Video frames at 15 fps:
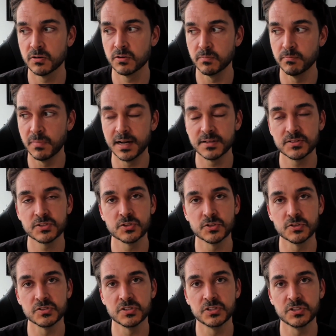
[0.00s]

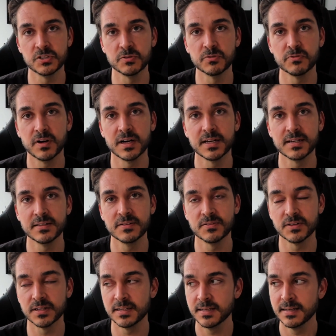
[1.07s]
monsters that you fight,
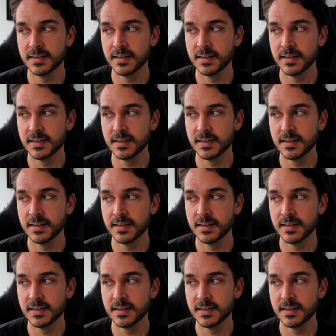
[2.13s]
right?